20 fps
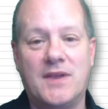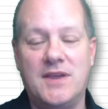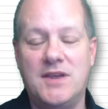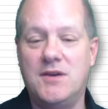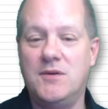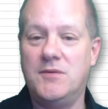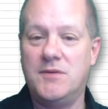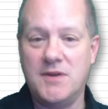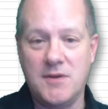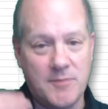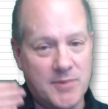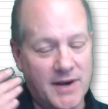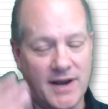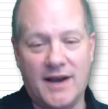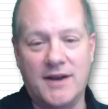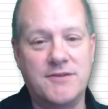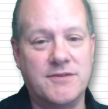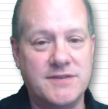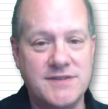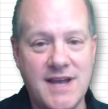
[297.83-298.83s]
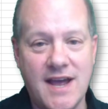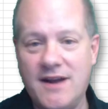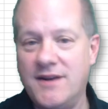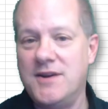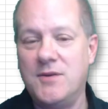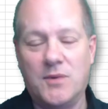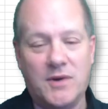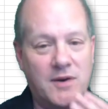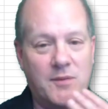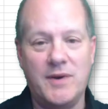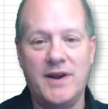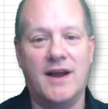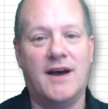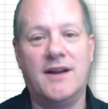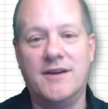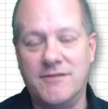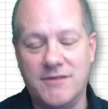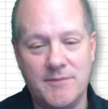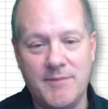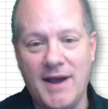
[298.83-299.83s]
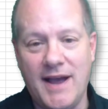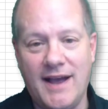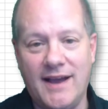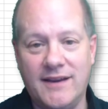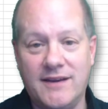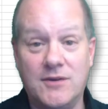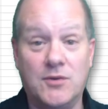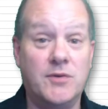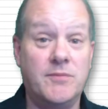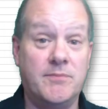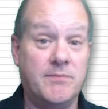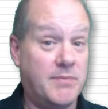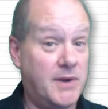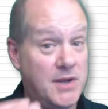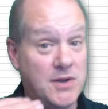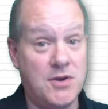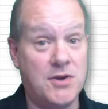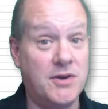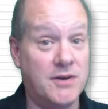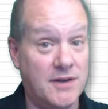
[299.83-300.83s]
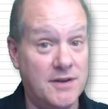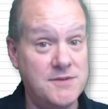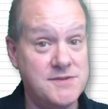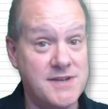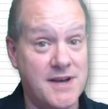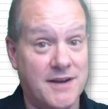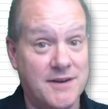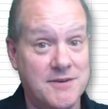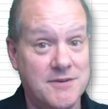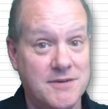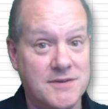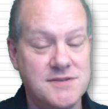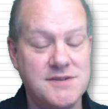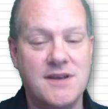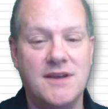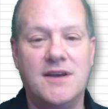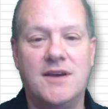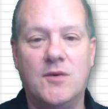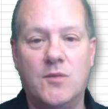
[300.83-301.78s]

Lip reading: you put 100 down, you want to win 100 back, but you could lose 100.